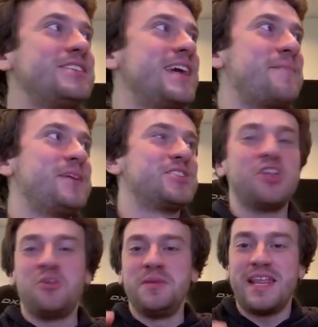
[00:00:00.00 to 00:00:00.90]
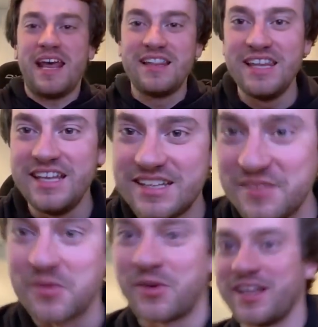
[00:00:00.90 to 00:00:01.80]
Someone DM'd me and told me that I
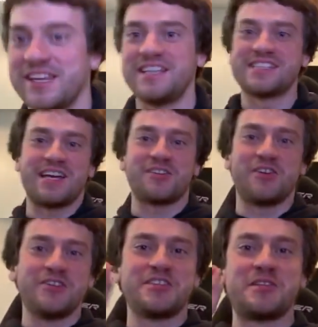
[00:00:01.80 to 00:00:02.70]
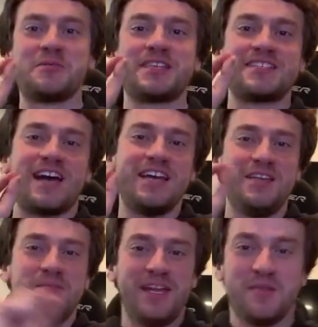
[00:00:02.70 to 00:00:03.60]
leaked one of the discount codes. There was a
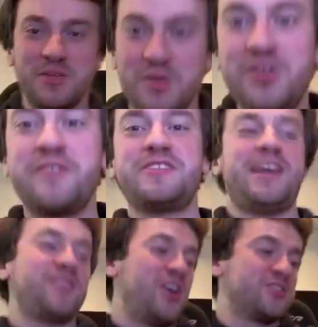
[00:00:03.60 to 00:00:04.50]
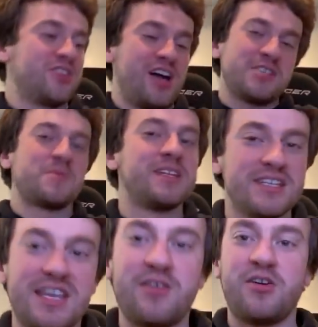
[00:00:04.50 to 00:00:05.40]
tiny minute when you could have saved hundred dollars with a
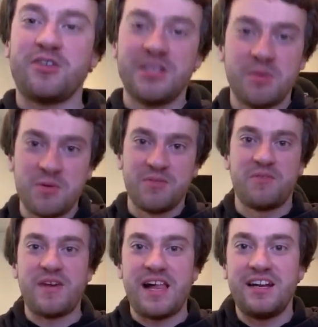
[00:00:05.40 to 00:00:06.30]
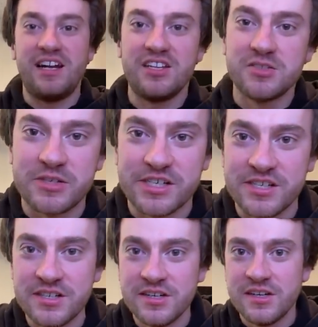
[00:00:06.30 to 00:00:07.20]
discount code, and then we would have invalidated your order.
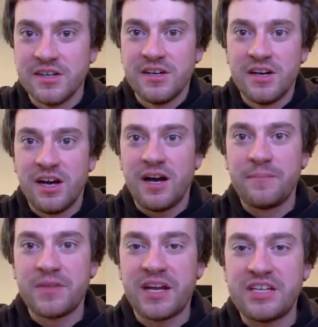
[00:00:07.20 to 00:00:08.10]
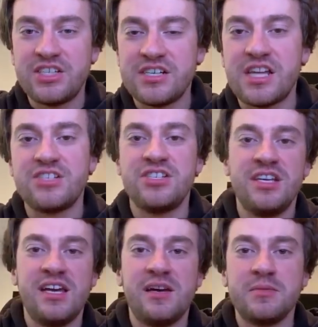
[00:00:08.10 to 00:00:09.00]
Um, can I share that sheet?
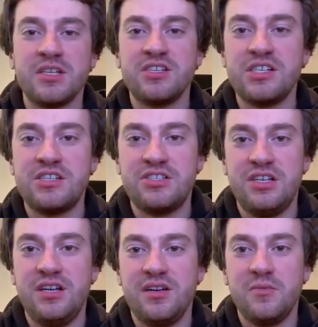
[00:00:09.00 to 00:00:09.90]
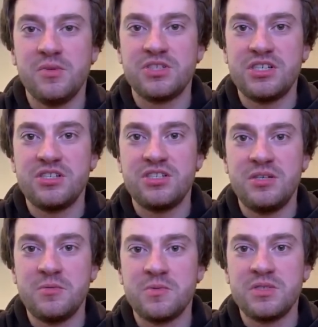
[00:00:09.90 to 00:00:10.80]
Yeah, we're gonna share the sheet. We'll share the sheet
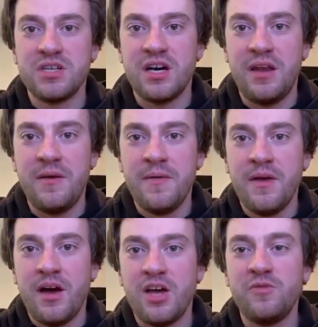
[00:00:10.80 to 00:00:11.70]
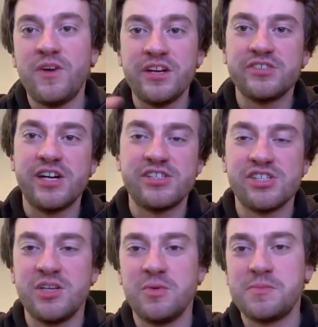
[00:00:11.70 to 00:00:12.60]
when we're done. Uh, you fund a great journey
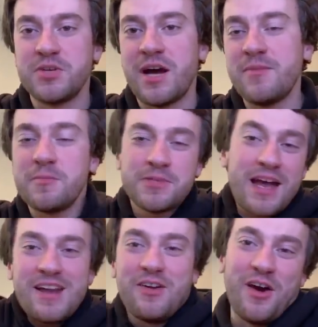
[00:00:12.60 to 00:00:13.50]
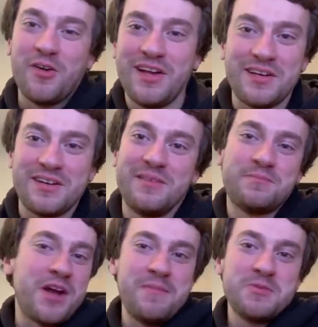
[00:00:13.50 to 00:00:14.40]
with Prime. No, I don't know. Like
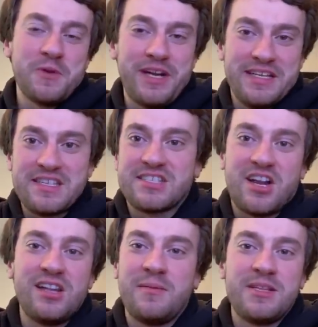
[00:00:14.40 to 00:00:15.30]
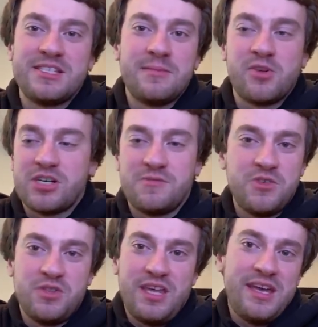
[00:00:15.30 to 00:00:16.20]
Prime is what it is. It's an unlimited SIM card for your
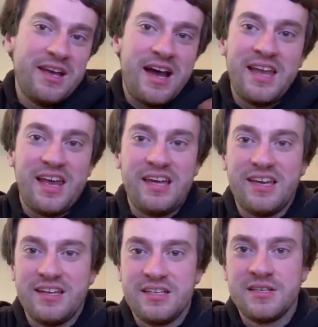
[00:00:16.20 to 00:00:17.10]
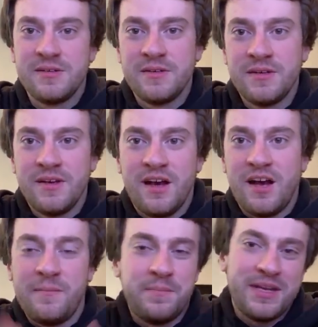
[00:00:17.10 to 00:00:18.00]
thing. I like it,
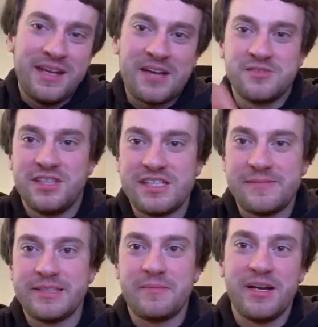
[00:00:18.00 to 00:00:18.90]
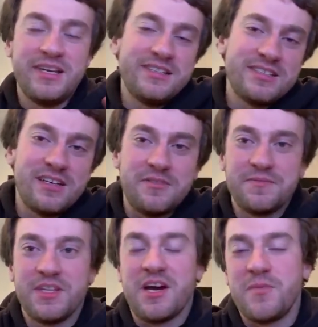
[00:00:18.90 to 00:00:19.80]
um, but I don't really care about the money. So
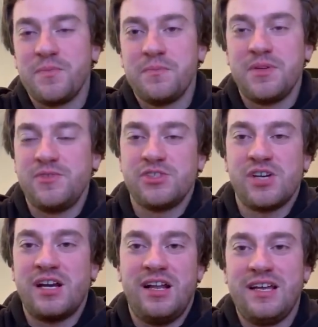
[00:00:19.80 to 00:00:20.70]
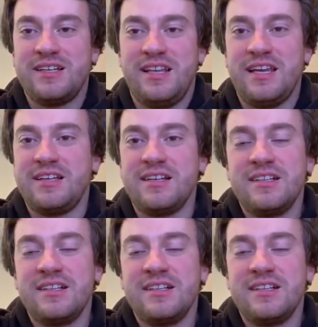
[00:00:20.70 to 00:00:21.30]
you know, but if you're trying to like like